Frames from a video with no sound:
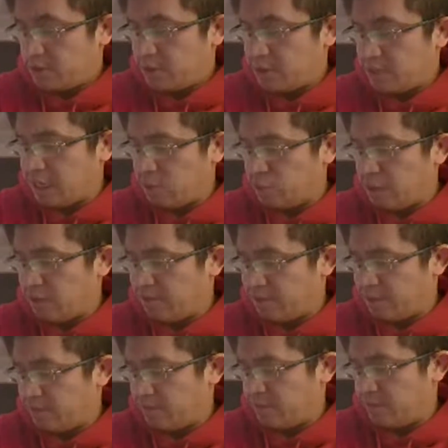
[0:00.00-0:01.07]
to get rid of
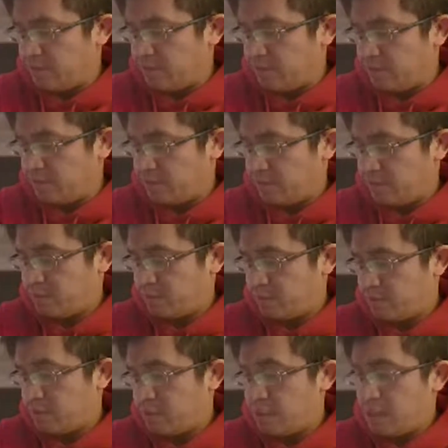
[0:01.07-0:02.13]
it.
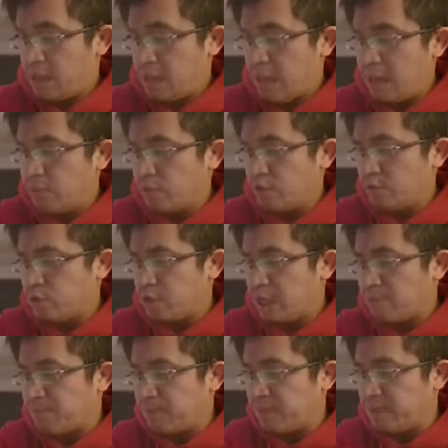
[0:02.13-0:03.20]
And we'll
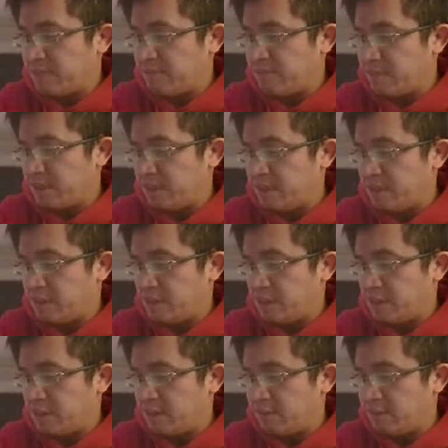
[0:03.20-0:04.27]
subtract by 17 on
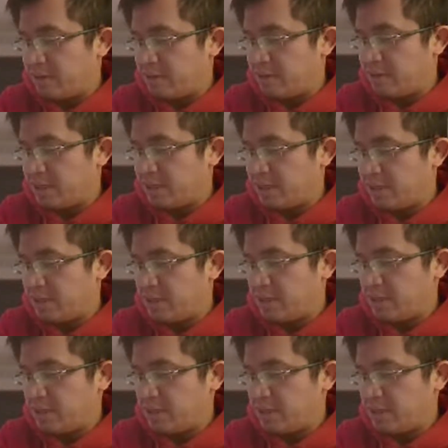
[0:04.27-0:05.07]
the left-hand side.